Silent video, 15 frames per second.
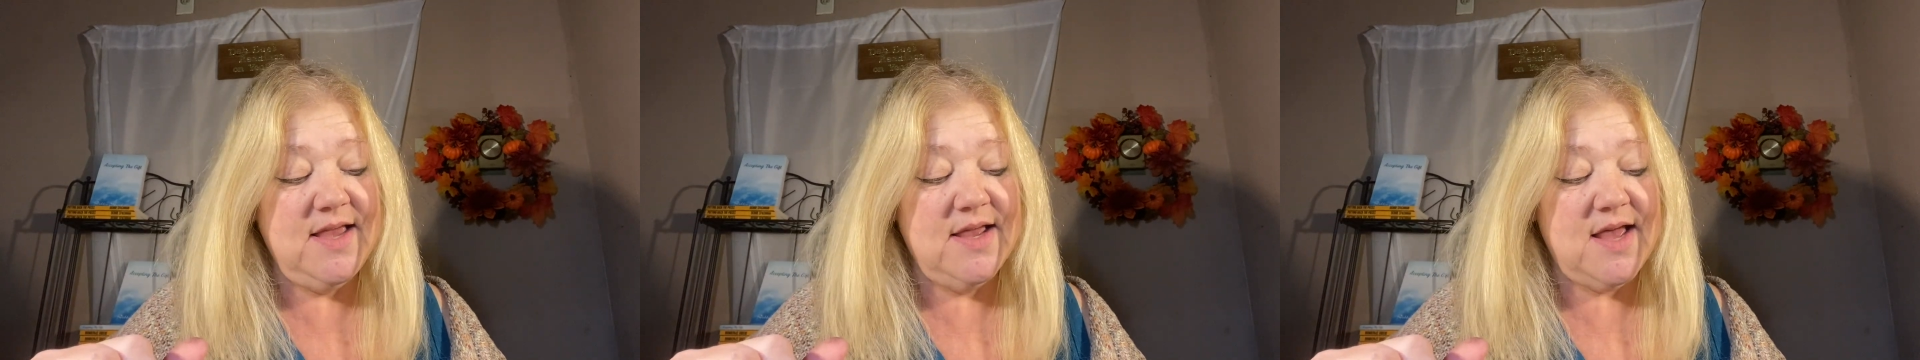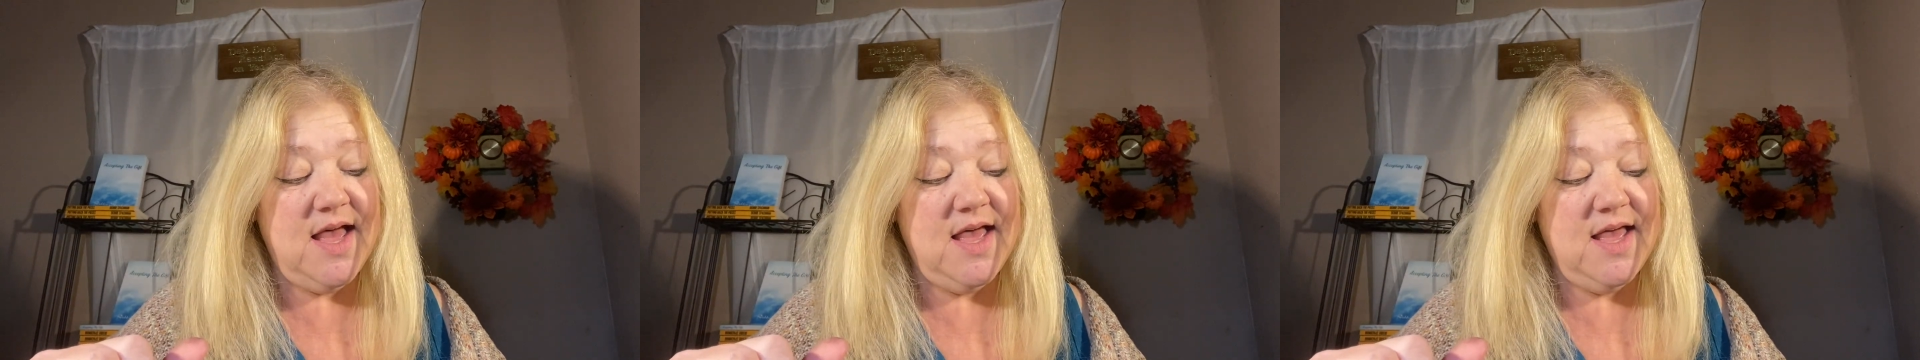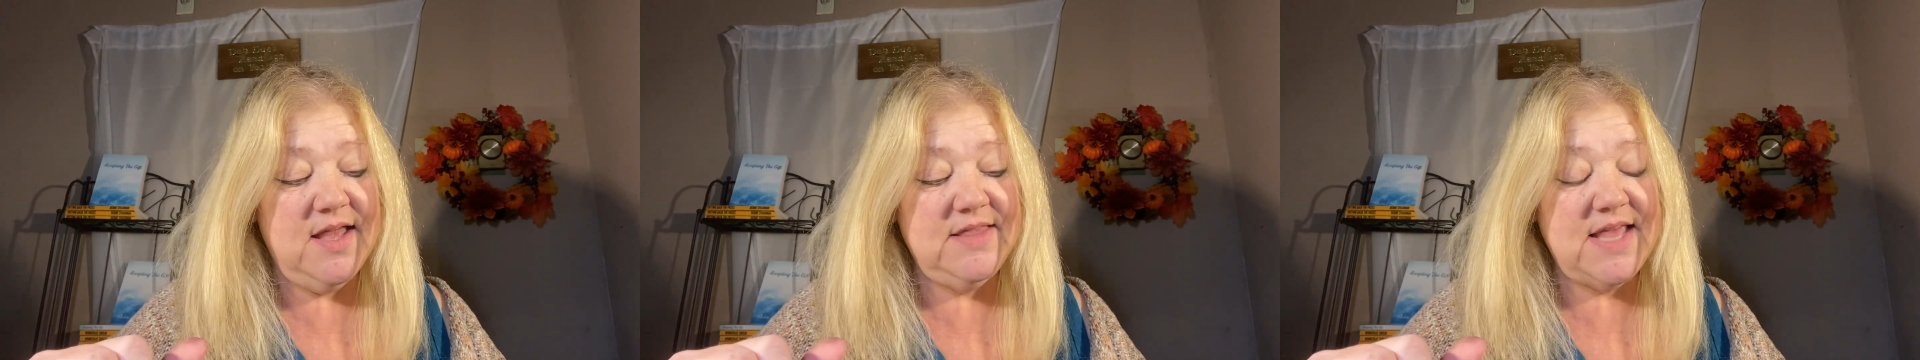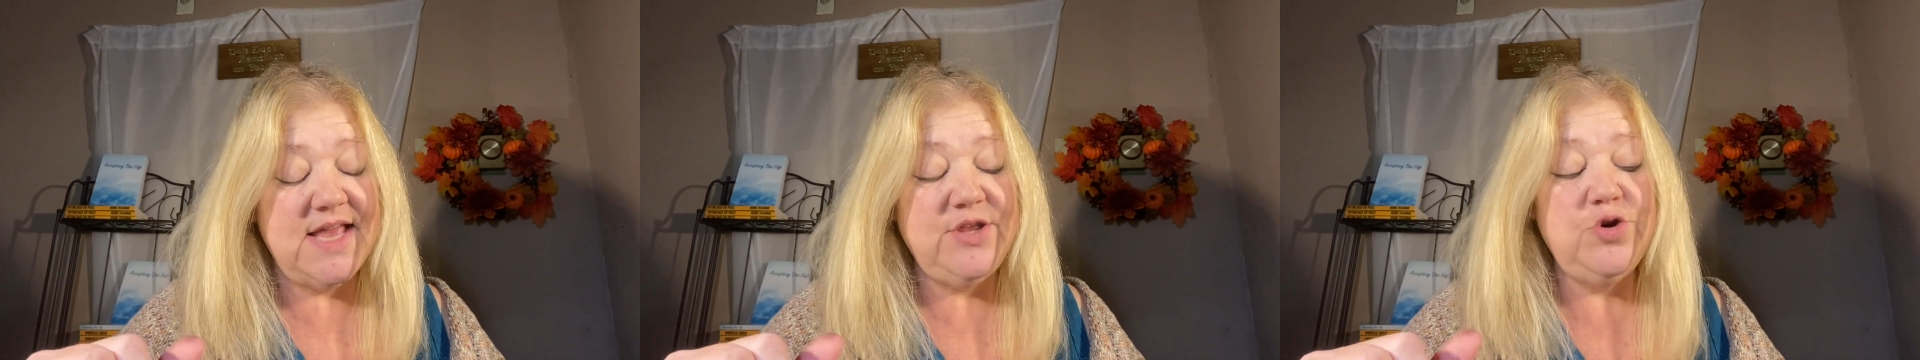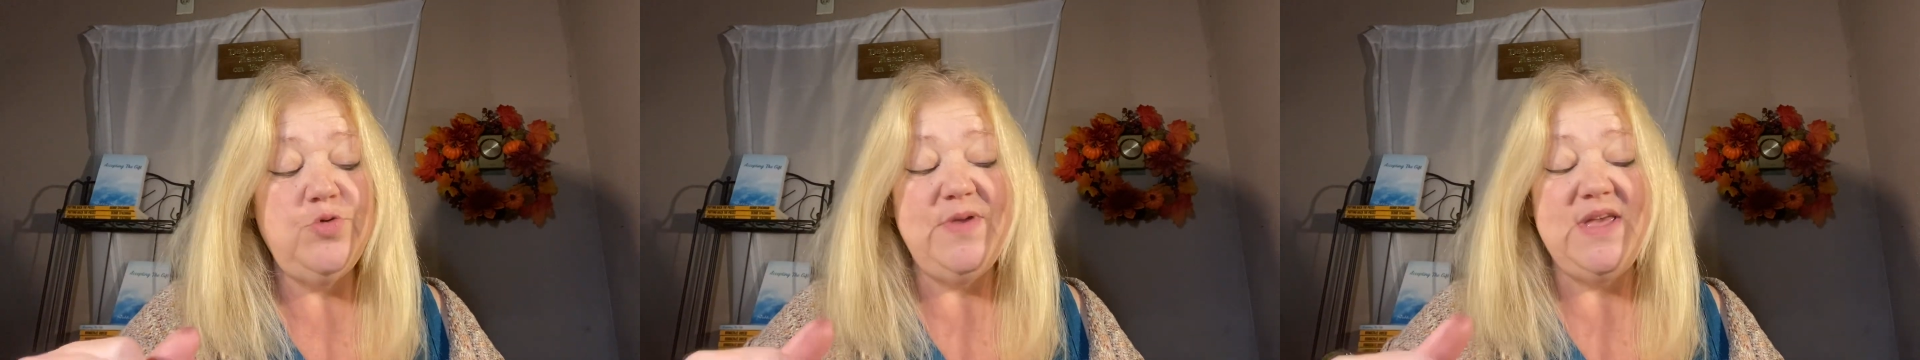uh, that
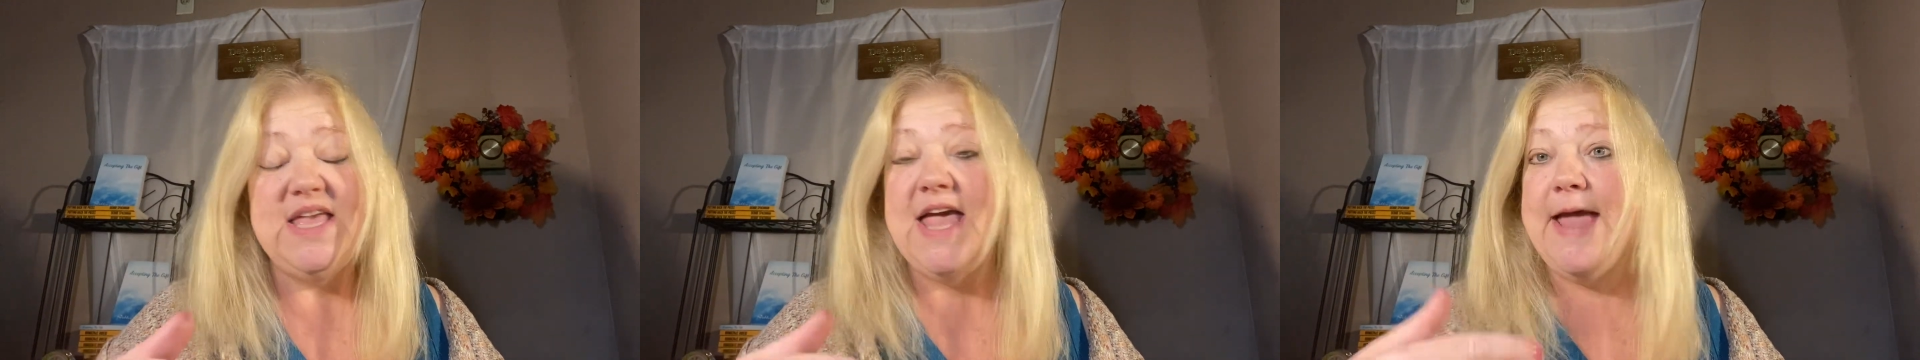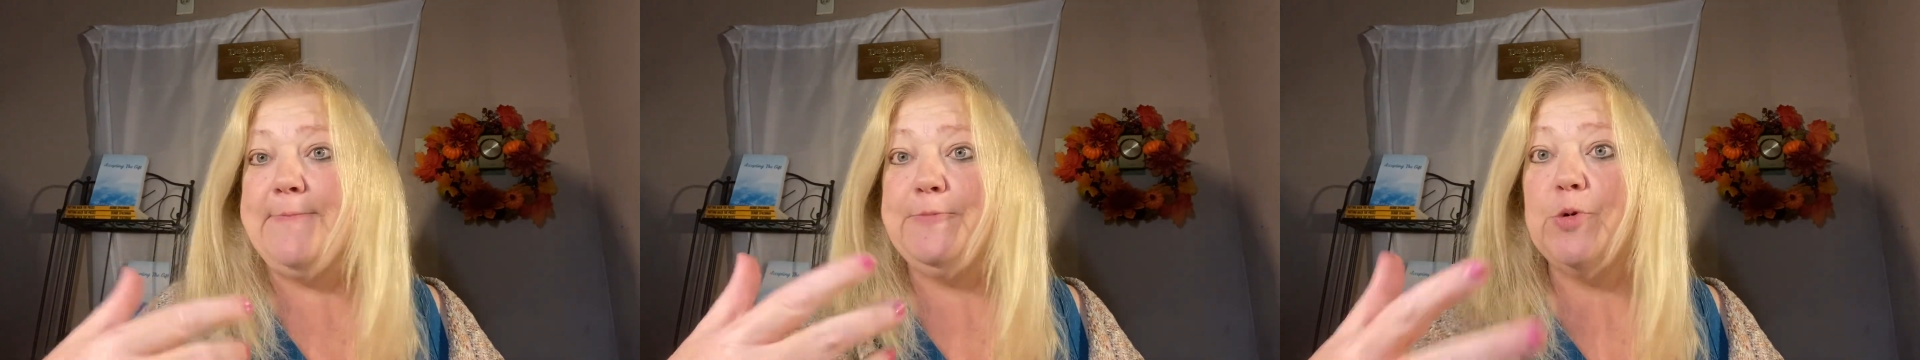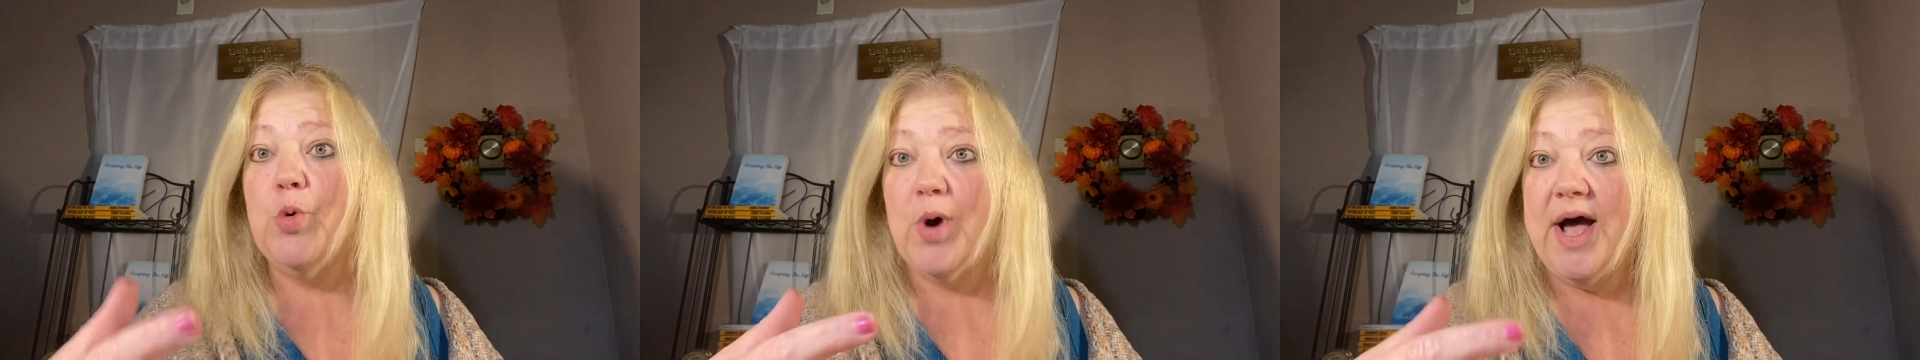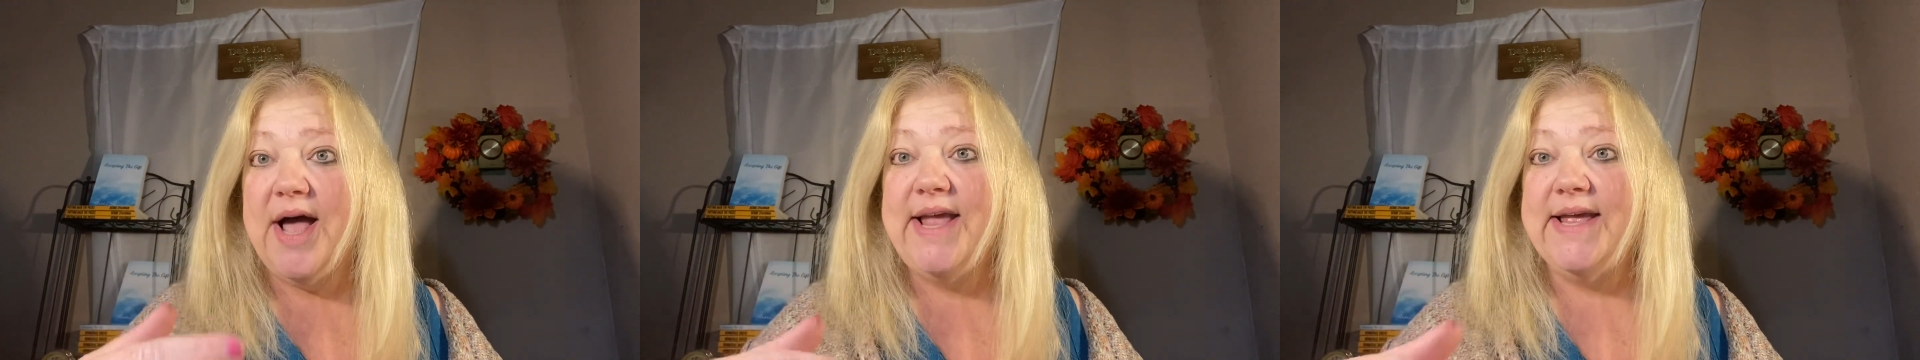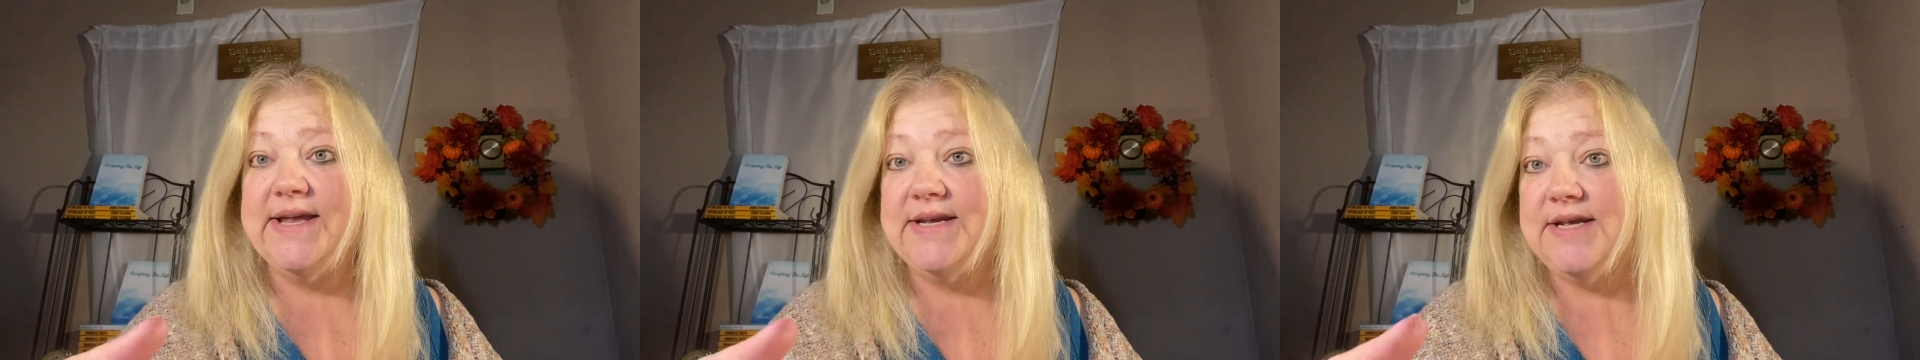you became
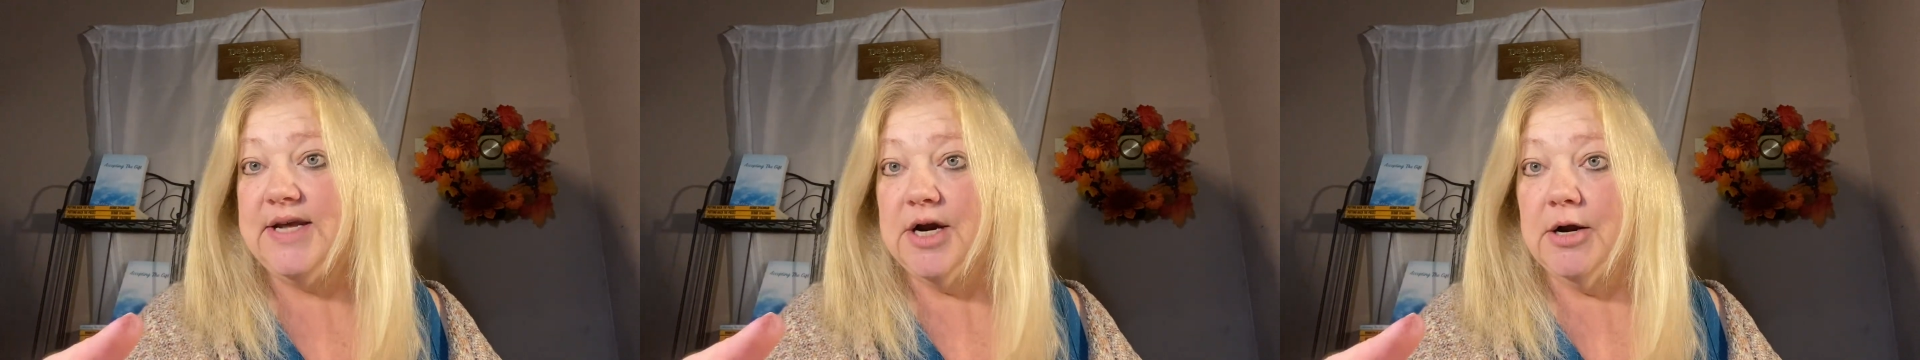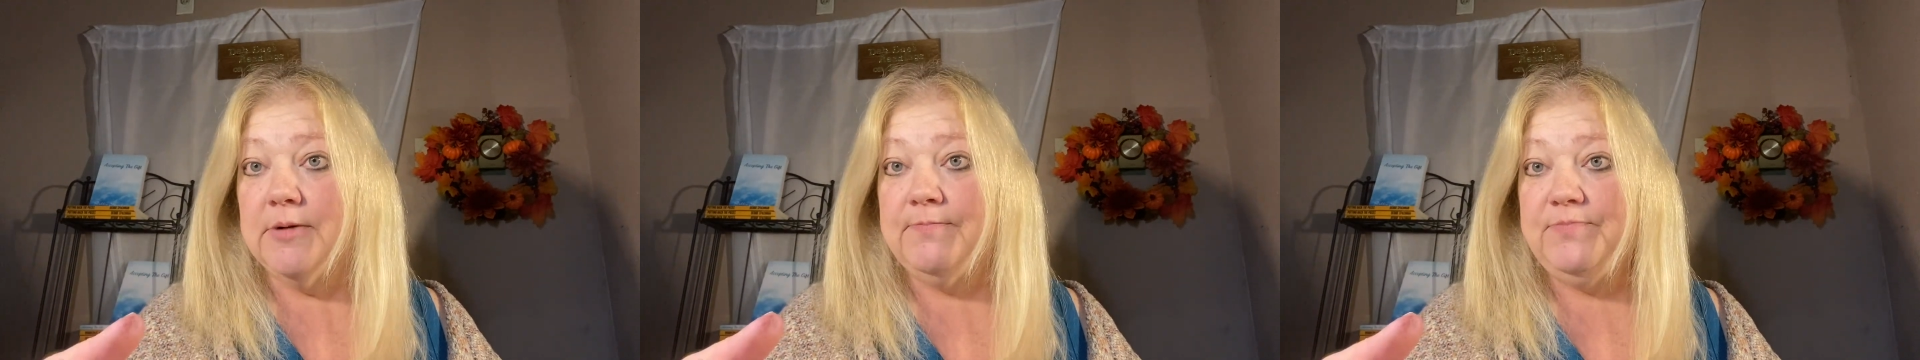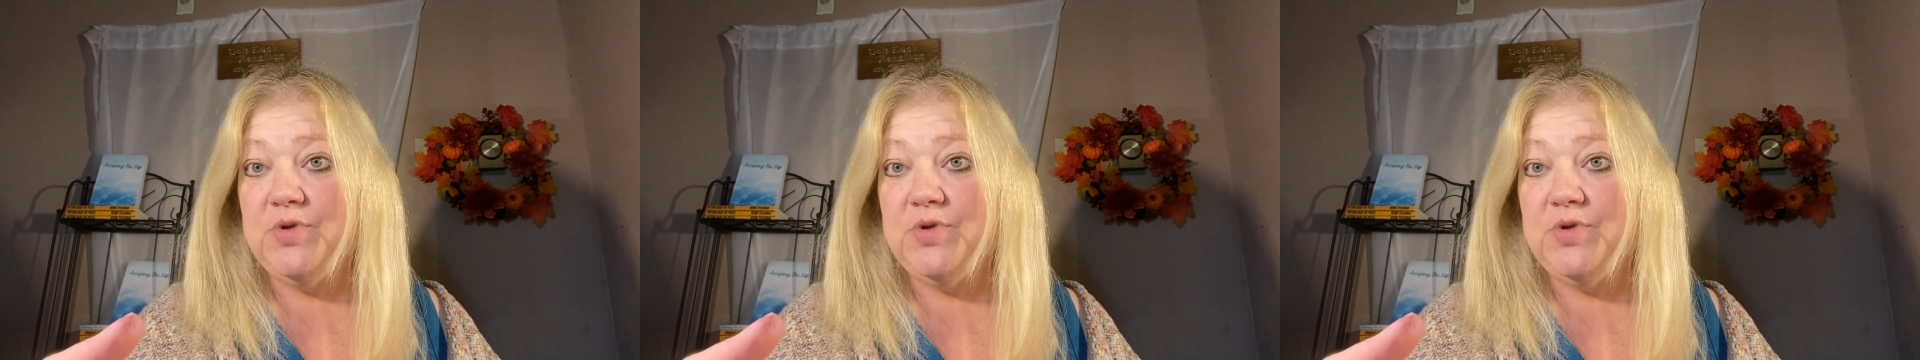quiet here.